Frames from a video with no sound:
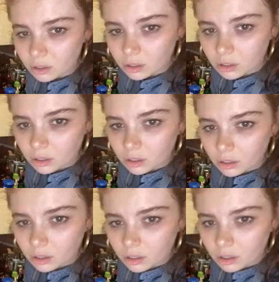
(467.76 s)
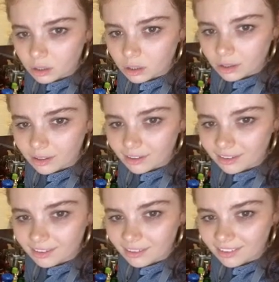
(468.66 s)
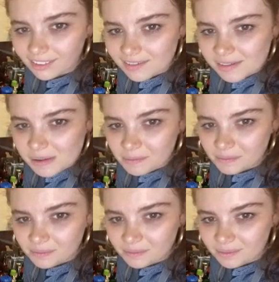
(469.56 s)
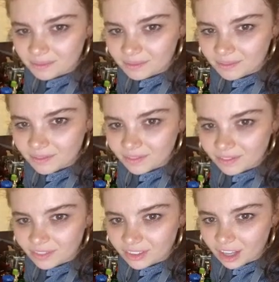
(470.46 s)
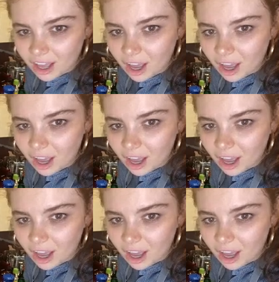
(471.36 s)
Okay. It's been defrosting, but